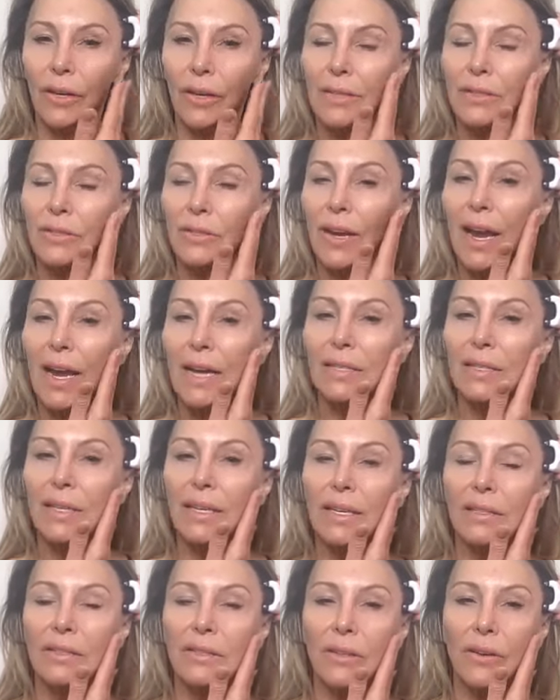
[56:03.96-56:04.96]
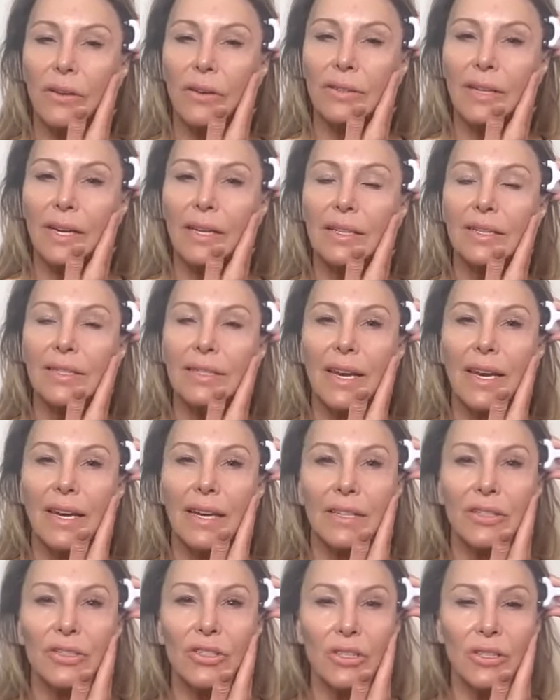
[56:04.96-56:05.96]
you guys are asking, so I was kind of
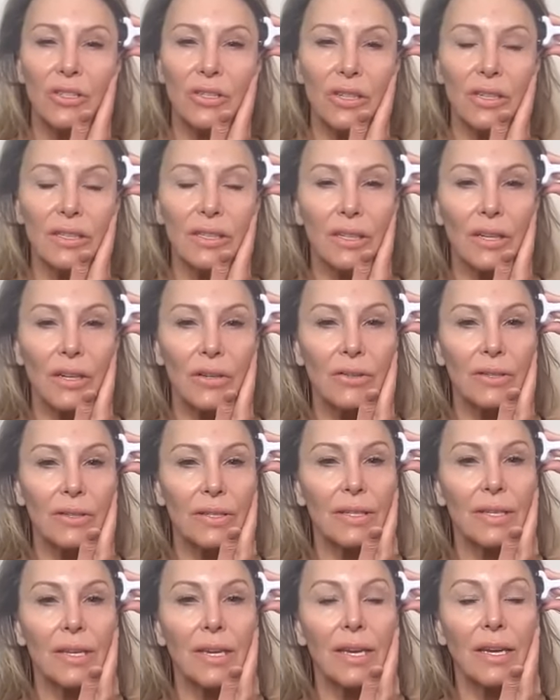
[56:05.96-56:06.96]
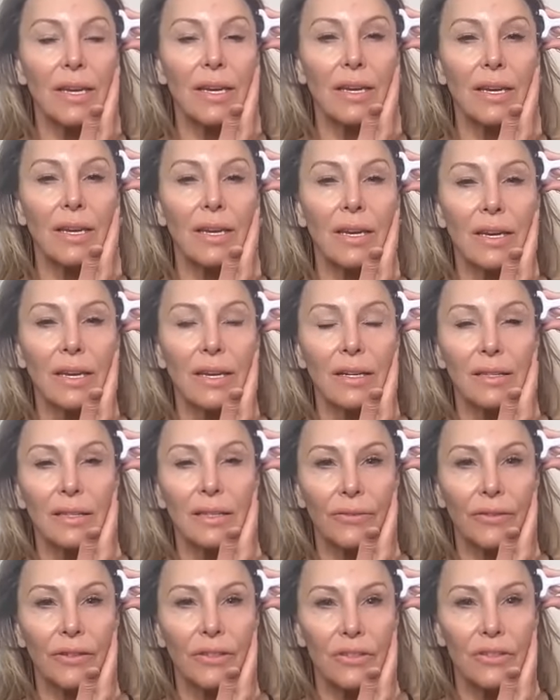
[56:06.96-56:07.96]
saying, I just started to go see
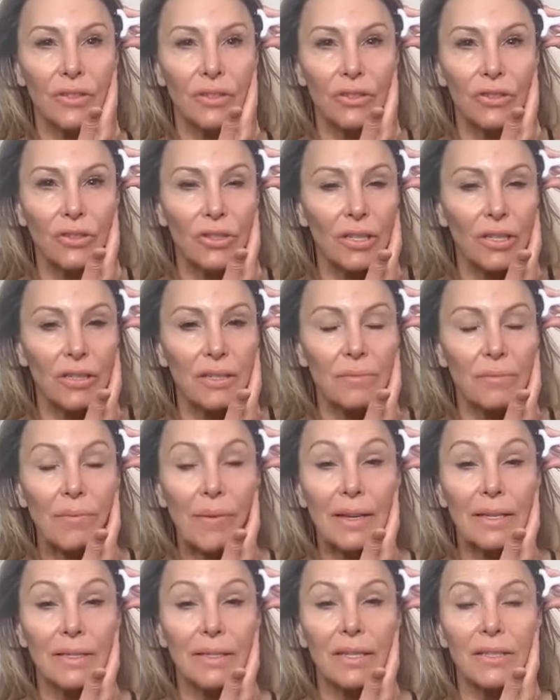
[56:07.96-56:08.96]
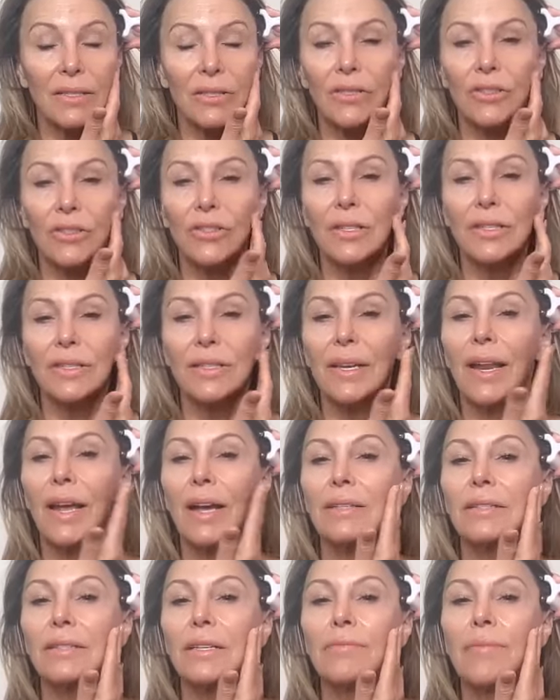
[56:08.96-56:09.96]
different surgeons, plastic surgeons, and
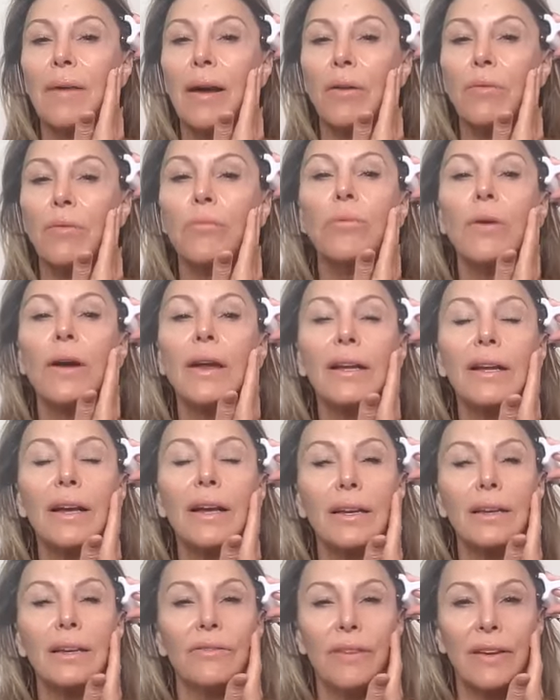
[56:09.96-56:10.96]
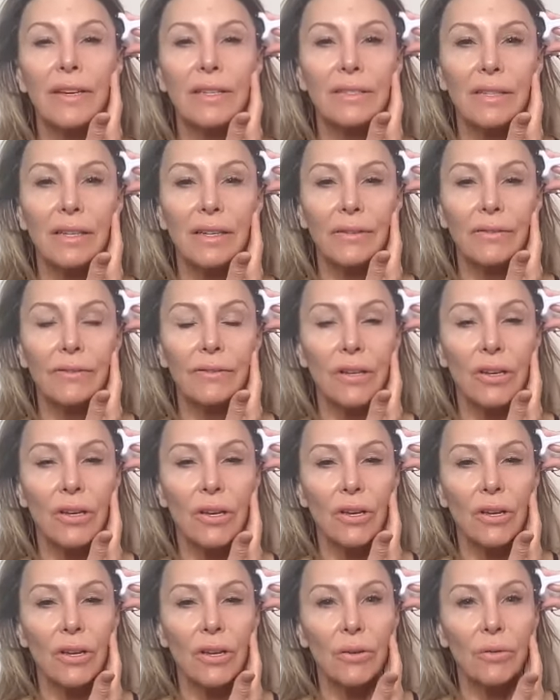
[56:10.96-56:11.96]
ask about what kind of facelift
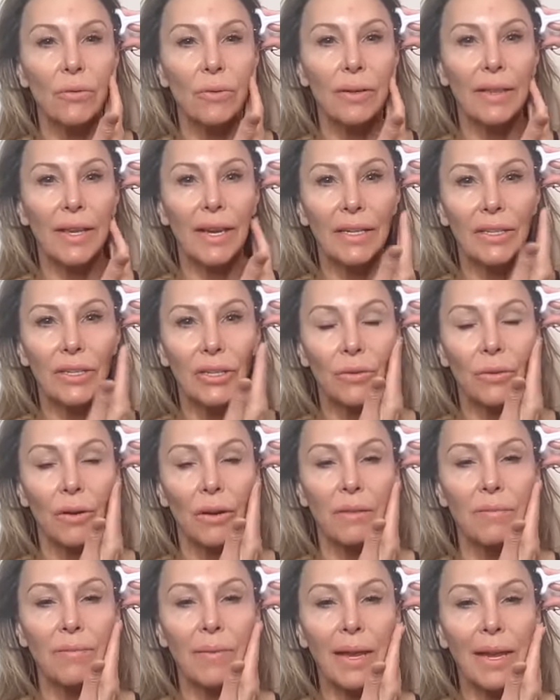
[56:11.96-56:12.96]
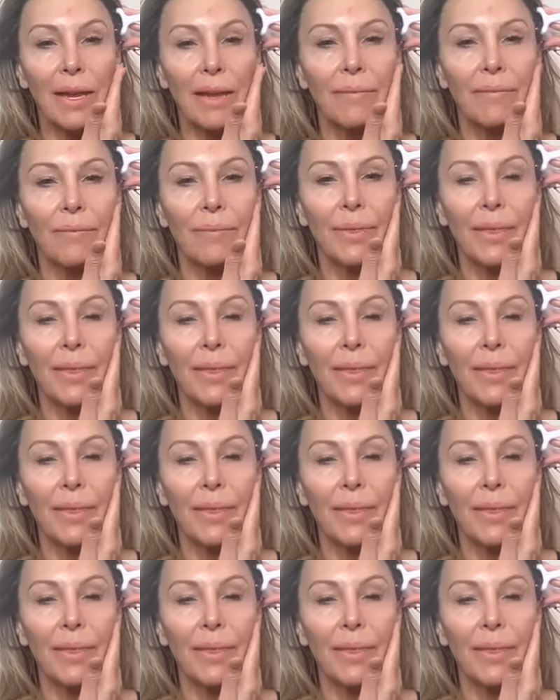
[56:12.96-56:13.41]
would they do on me.